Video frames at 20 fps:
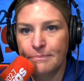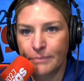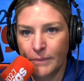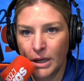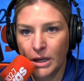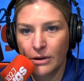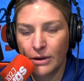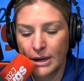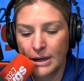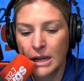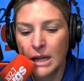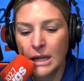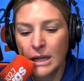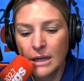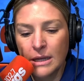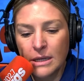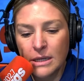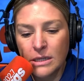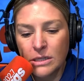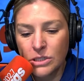Yeah, agree. Yeah.
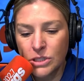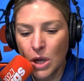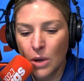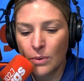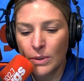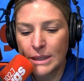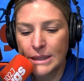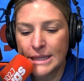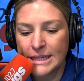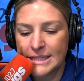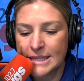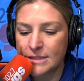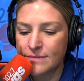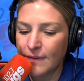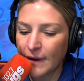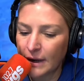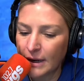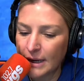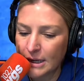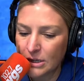So this is
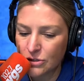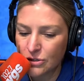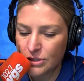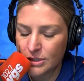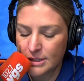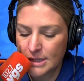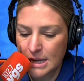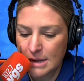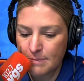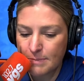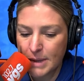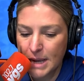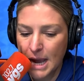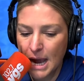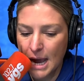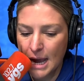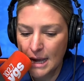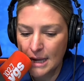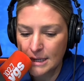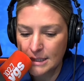very interesting
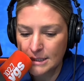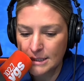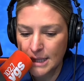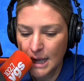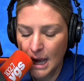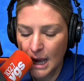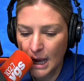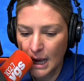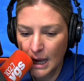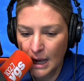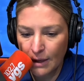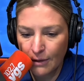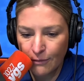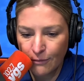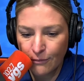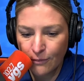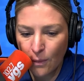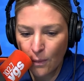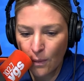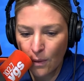because
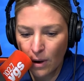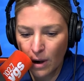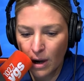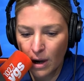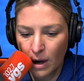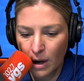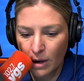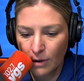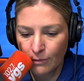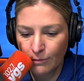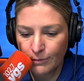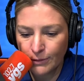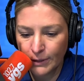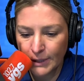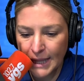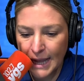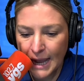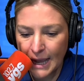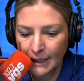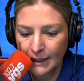for
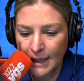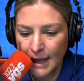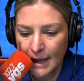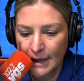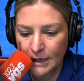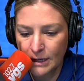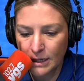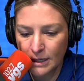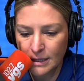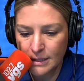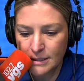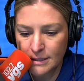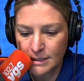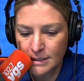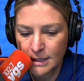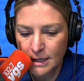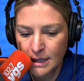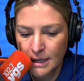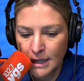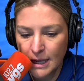the headliners,
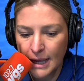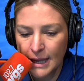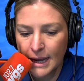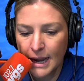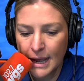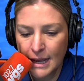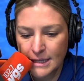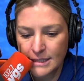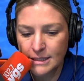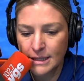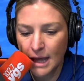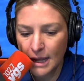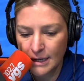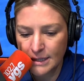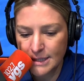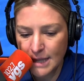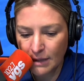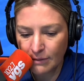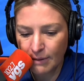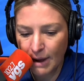it has Lana
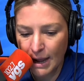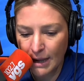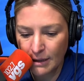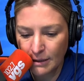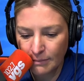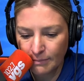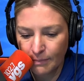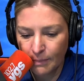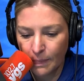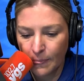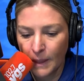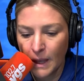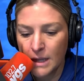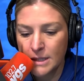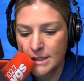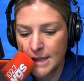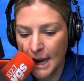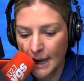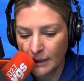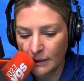Del Rey,
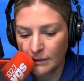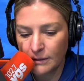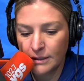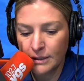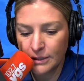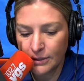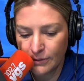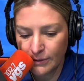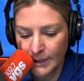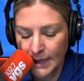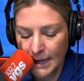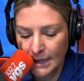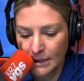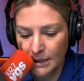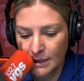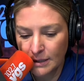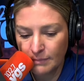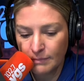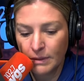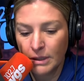Tyler, the
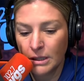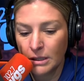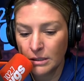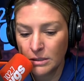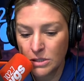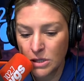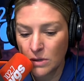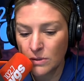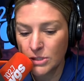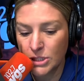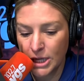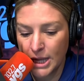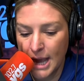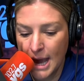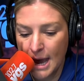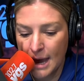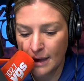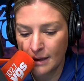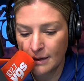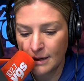Creator, Doja
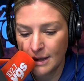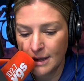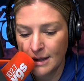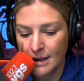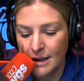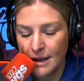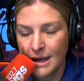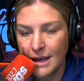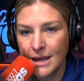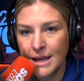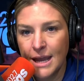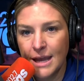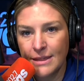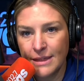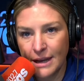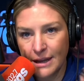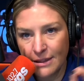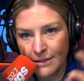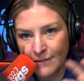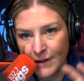Cat, and
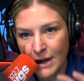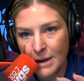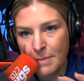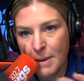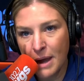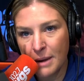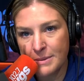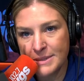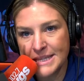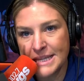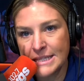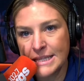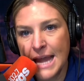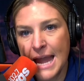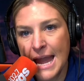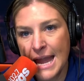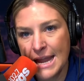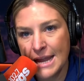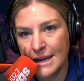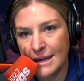then at the very bottom it says,
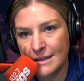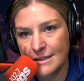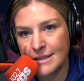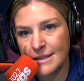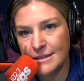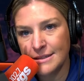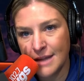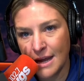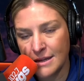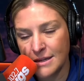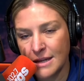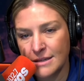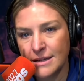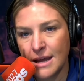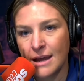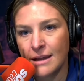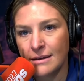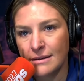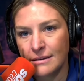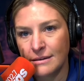and
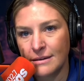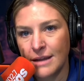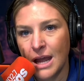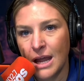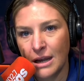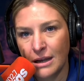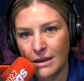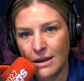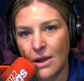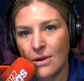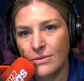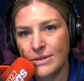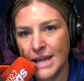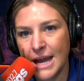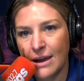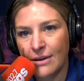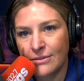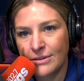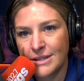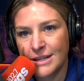No Doubt.